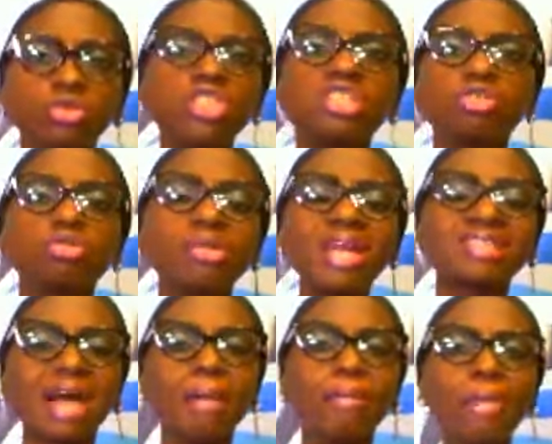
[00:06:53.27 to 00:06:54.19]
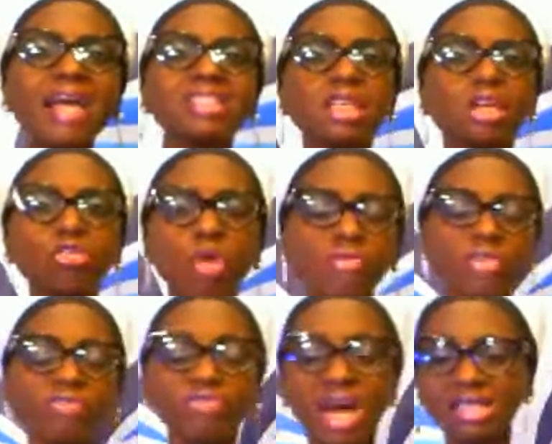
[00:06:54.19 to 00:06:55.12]
this great and mighty
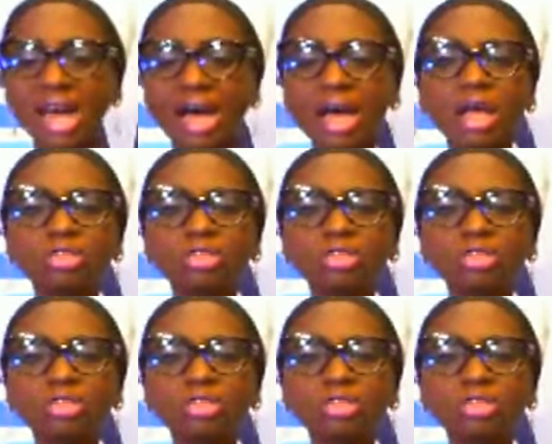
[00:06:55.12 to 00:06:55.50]
loving Father?